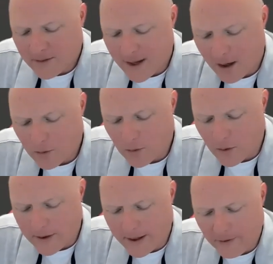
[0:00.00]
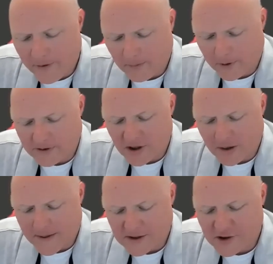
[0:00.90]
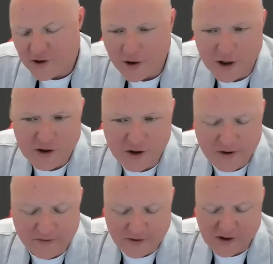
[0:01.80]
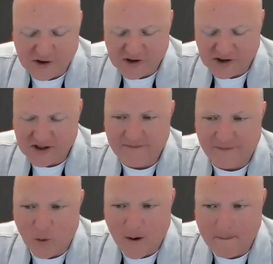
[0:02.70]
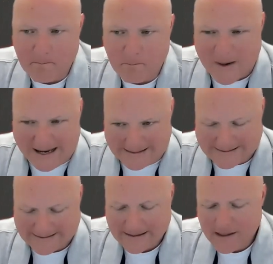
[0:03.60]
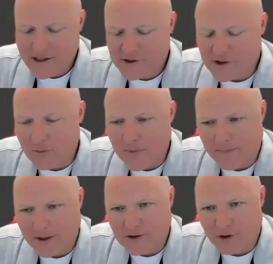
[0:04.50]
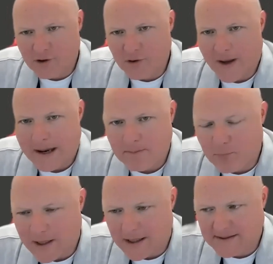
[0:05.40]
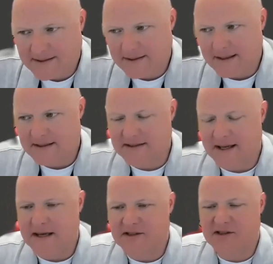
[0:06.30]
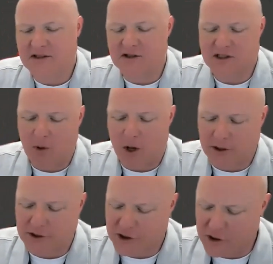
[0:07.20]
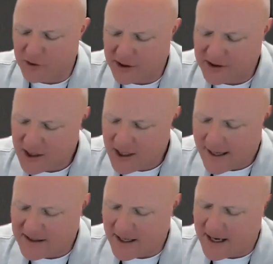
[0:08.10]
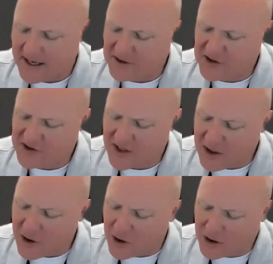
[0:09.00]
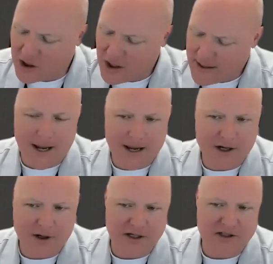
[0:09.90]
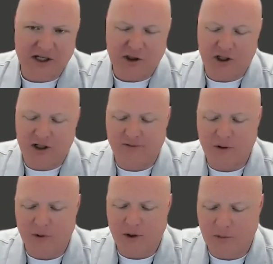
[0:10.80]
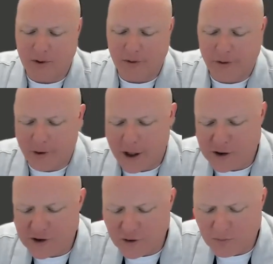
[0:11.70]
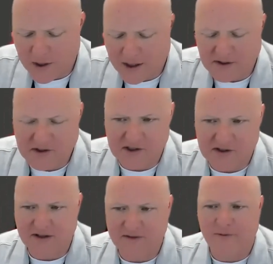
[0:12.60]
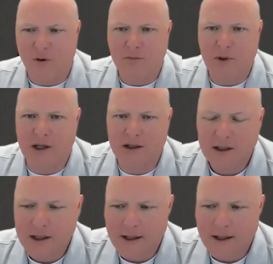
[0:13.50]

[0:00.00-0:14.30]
Now, well, the other thing we're going to talk about is 32 versus 64-bit. So remember, I told you a bit is the smallest unit, a single binary digit, if you will. Well, 32-bit and 64-bit